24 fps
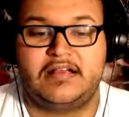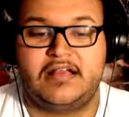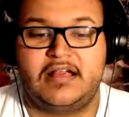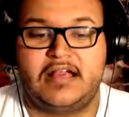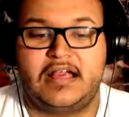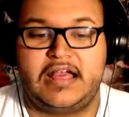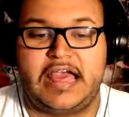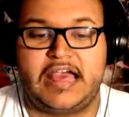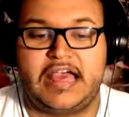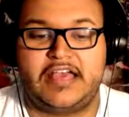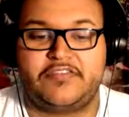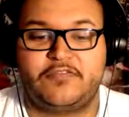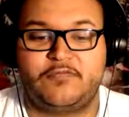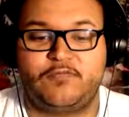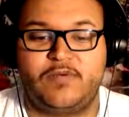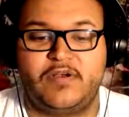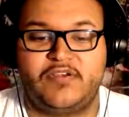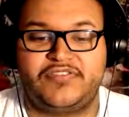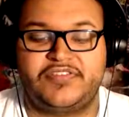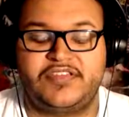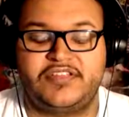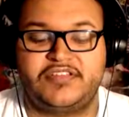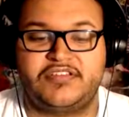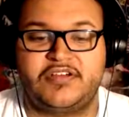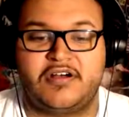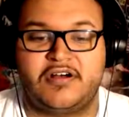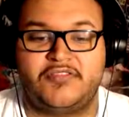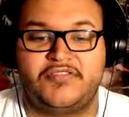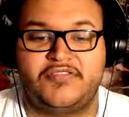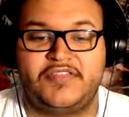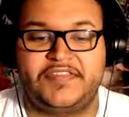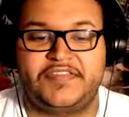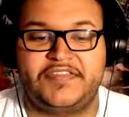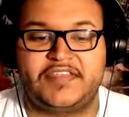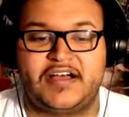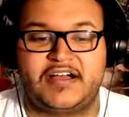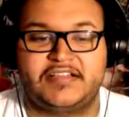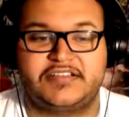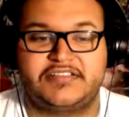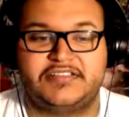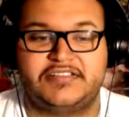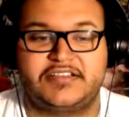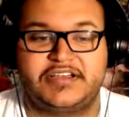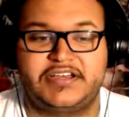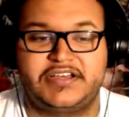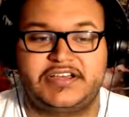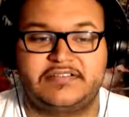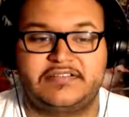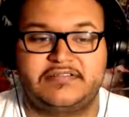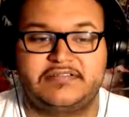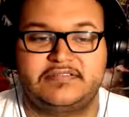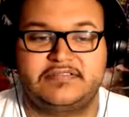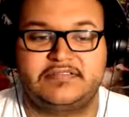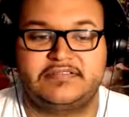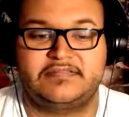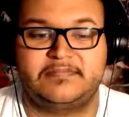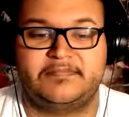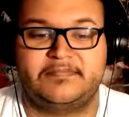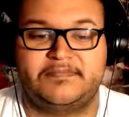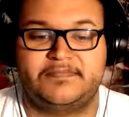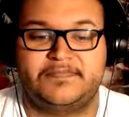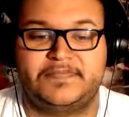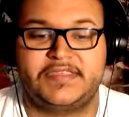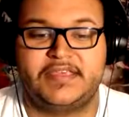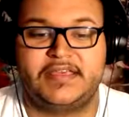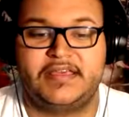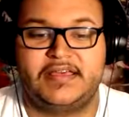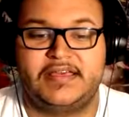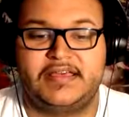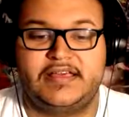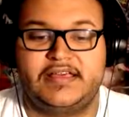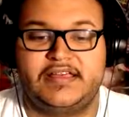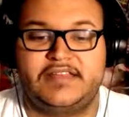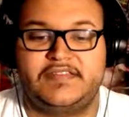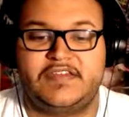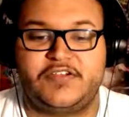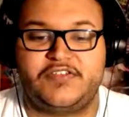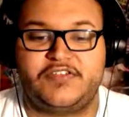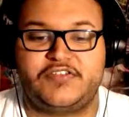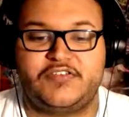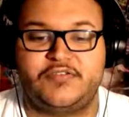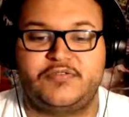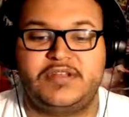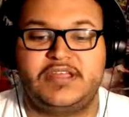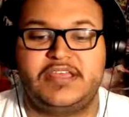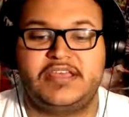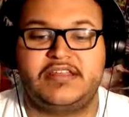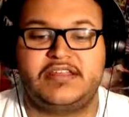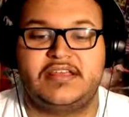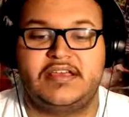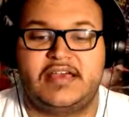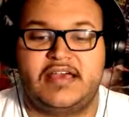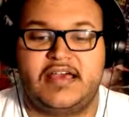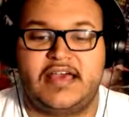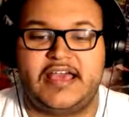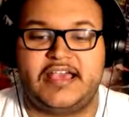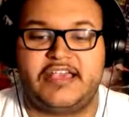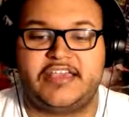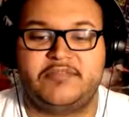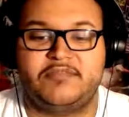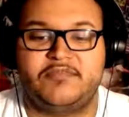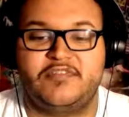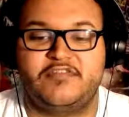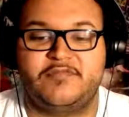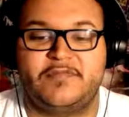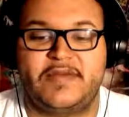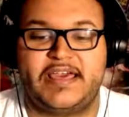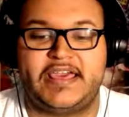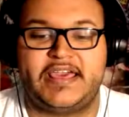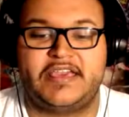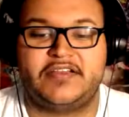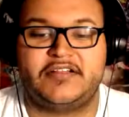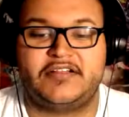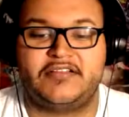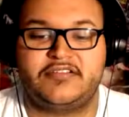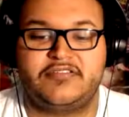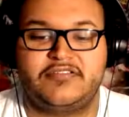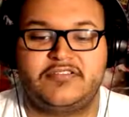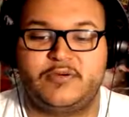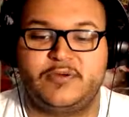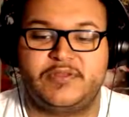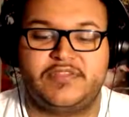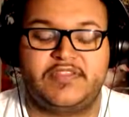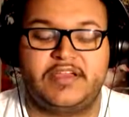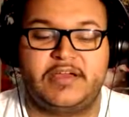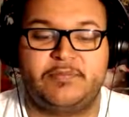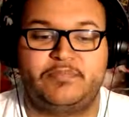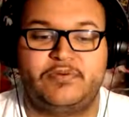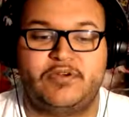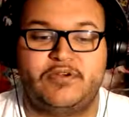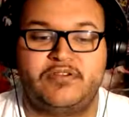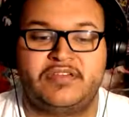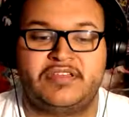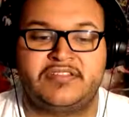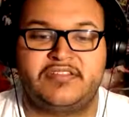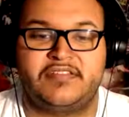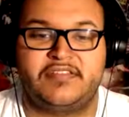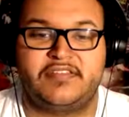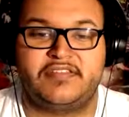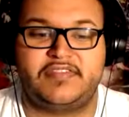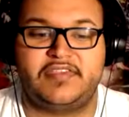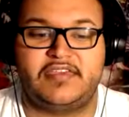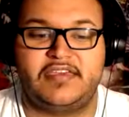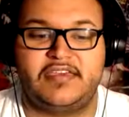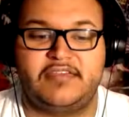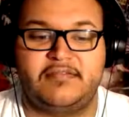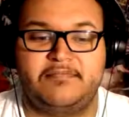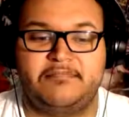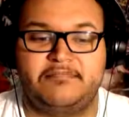Has Wilson called the doctor? There's no need. I can move my ankle so it's not broken, see?